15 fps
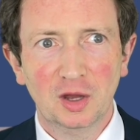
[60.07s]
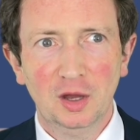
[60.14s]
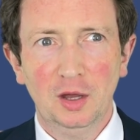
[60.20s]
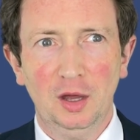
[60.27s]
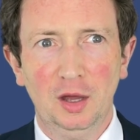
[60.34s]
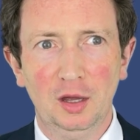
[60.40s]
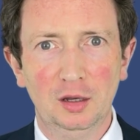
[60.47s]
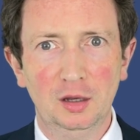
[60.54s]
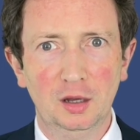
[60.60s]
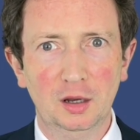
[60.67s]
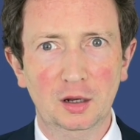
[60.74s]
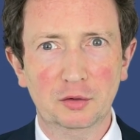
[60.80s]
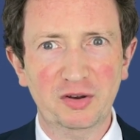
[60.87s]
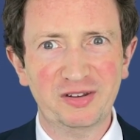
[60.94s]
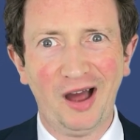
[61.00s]
in a
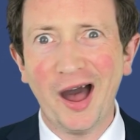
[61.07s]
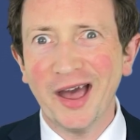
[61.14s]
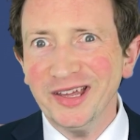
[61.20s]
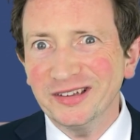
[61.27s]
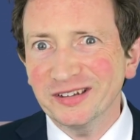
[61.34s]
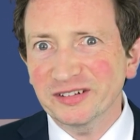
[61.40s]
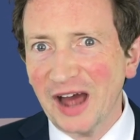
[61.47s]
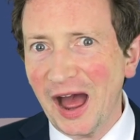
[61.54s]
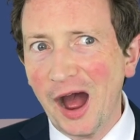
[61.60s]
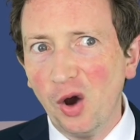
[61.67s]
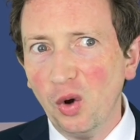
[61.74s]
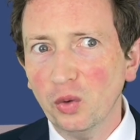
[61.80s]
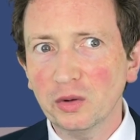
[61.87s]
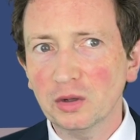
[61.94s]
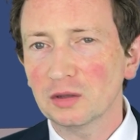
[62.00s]
great eider down,